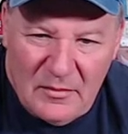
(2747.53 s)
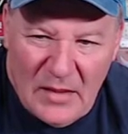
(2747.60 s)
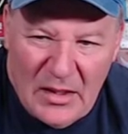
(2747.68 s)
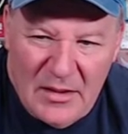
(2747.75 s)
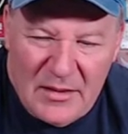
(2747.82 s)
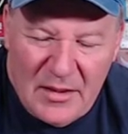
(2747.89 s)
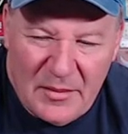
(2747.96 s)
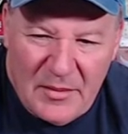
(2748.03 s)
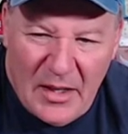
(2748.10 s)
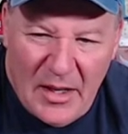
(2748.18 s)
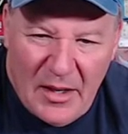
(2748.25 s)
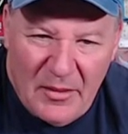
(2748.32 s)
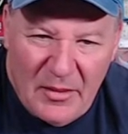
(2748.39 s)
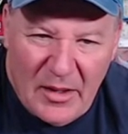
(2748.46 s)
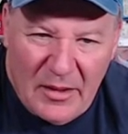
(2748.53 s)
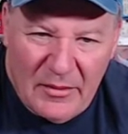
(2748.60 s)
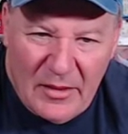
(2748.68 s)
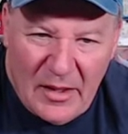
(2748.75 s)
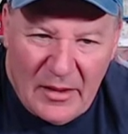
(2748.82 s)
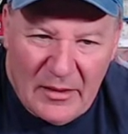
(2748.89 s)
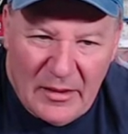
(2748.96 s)
it's something I,
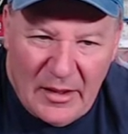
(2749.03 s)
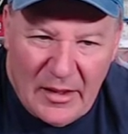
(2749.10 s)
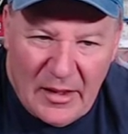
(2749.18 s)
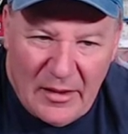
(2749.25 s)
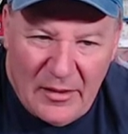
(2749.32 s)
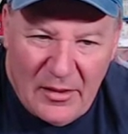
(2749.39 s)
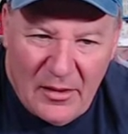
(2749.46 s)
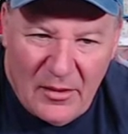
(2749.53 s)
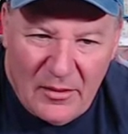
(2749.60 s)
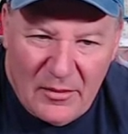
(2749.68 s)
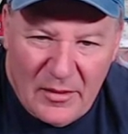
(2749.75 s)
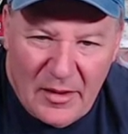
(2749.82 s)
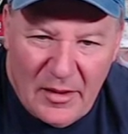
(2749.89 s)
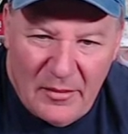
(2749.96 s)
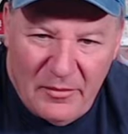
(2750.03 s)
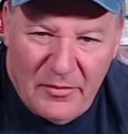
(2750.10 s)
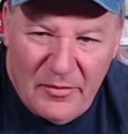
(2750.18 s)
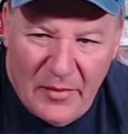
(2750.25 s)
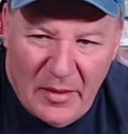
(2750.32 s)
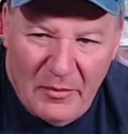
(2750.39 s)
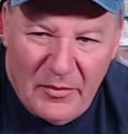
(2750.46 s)
I would like, you know, I,
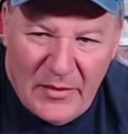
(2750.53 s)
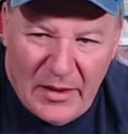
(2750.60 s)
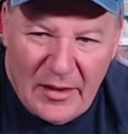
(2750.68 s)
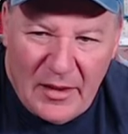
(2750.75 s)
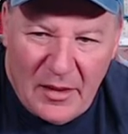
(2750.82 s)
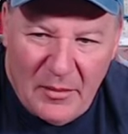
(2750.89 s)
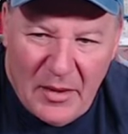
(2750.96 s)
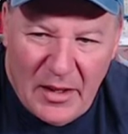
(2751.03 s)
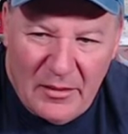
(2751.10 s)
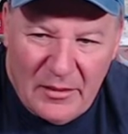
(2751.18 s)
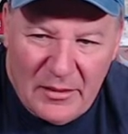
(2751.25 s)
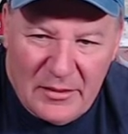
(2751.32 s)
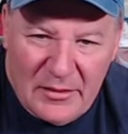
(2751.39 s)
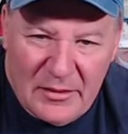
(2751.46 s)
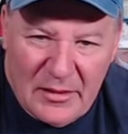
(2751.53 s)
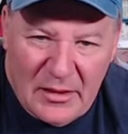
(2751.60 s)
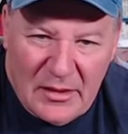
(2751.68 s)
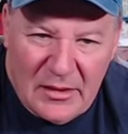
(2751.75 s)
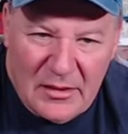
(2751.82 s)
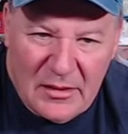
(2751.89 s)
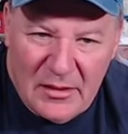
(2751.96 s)
I'm thinking about and,
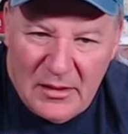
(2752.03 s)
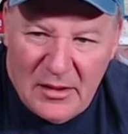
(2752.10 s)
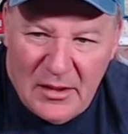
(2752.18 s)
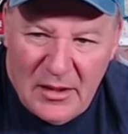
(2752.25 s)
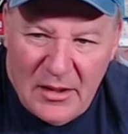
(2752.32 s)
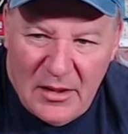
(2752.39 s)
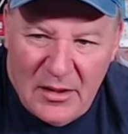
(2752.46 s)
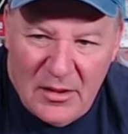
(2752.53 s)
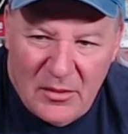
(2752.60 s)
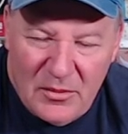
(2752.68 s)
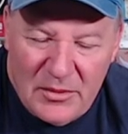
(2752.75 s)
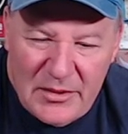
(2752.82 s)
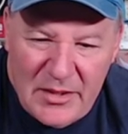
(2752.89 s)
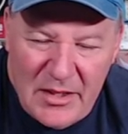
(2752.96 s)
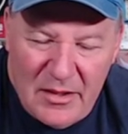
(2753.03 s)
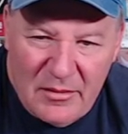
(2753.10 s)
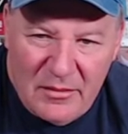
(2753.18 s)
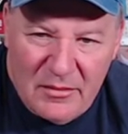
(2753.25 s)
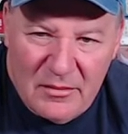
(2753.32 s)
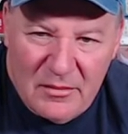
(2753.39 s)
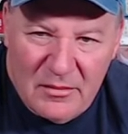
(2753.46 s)
uh, you know, we'll see
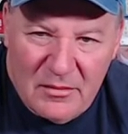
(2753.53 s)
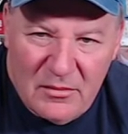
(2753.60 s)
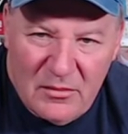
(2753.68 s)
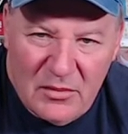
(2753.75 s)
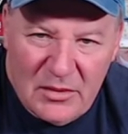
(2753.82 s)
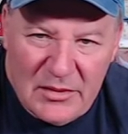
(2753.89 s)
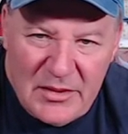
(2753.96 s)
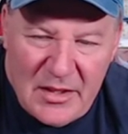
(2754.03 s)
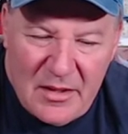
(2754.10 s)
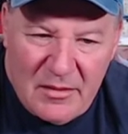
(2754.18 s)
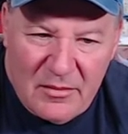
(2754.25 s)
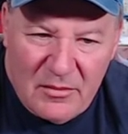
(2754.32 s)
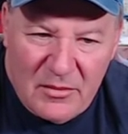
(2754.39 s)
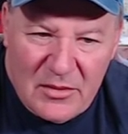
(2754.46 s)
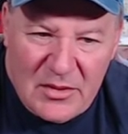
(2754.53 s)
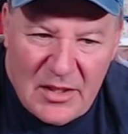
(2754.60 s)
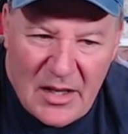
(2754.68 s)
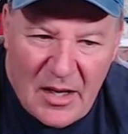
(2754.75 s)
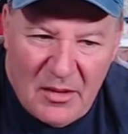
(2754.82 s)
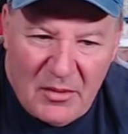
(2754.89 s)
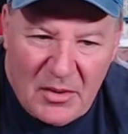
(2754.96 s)
we'll see. We'll see
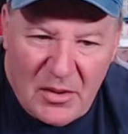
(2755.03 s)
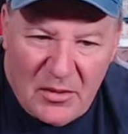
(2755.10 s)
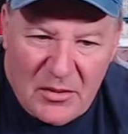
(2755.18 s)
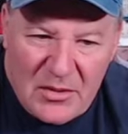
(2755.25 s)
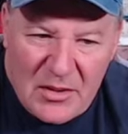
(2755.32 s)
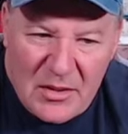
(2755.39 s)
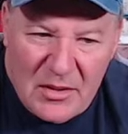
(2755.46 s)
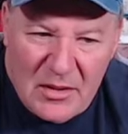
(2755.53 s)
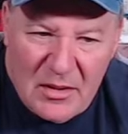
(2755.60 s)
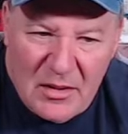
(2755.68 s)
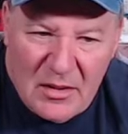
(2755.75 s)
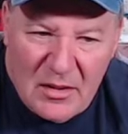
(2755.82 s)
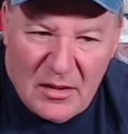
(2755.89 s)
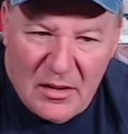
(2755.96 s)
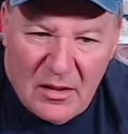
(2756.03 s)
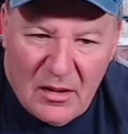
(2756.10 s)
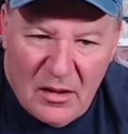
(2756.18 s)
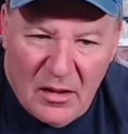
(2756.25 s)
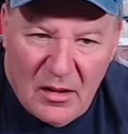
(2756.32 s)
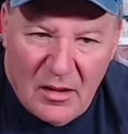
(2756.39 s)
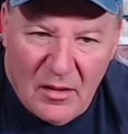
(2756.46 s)
how it goes.
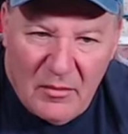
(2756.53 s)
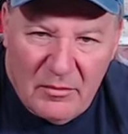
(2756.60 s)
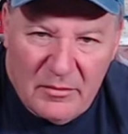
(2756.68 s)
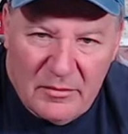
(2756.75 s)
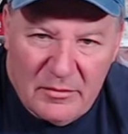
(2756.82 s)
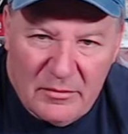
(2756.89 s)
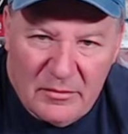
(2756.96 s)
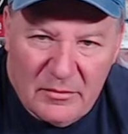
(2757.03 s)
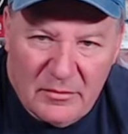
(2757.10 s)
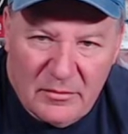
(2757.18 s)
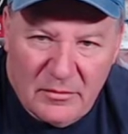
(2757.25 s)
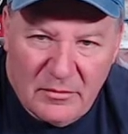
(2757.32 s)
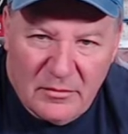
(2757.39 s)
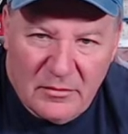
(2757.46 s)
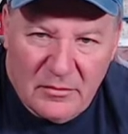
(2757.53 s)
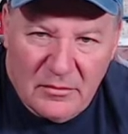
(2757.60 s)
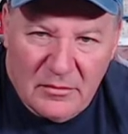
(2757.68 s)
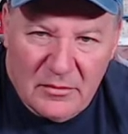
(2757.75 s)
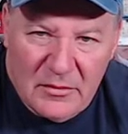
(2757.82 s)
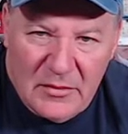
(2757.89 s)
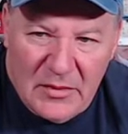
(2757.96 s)
Um,
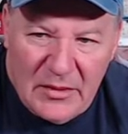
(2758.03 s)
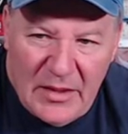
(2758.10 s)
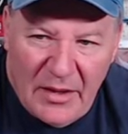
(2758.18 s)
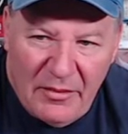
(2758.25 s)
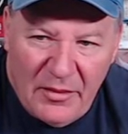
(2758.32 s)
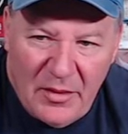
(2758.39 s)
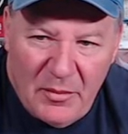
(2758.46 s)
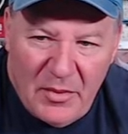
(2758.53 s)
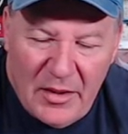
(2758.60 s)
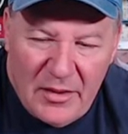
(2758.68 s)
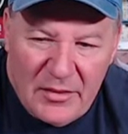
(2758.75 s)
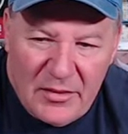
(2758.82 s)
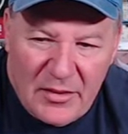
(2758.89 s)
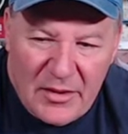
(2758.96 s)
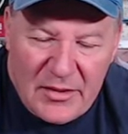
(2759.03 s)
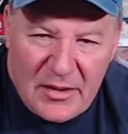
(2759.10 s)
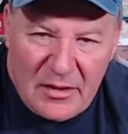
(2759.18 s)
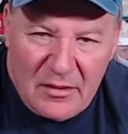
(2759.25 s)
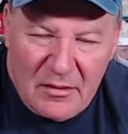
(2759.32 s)
definitely be interesting.